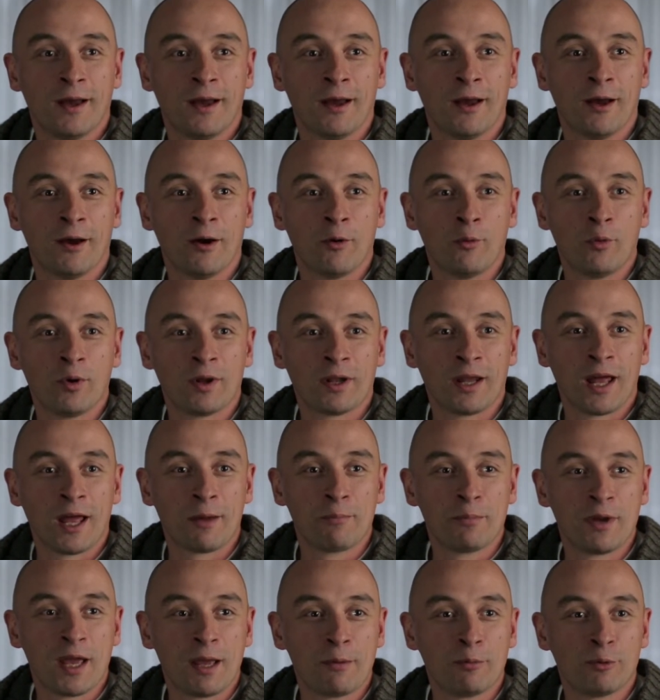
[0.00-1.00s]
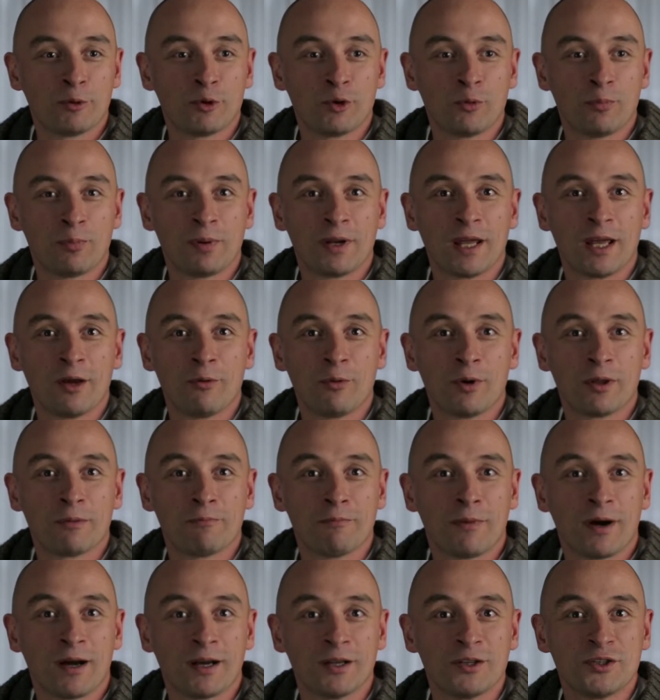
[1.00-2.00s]
Uh, will I be able to play with
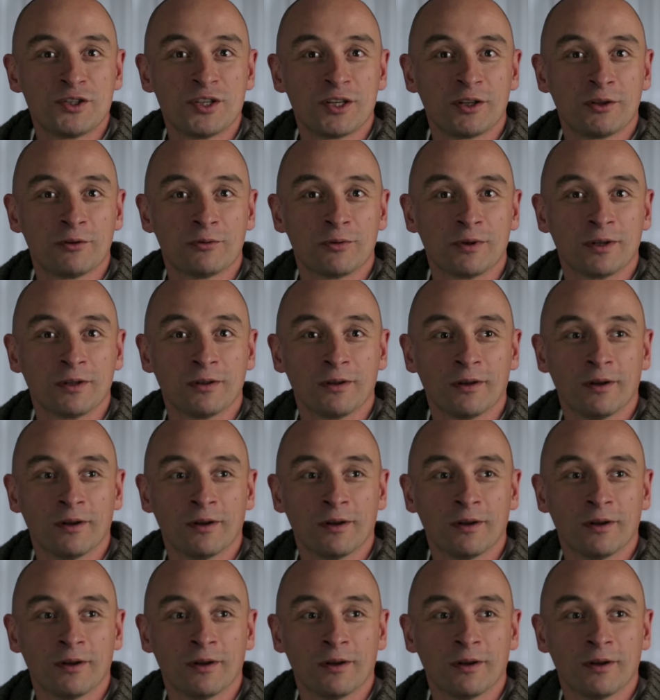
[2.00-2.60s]
my children?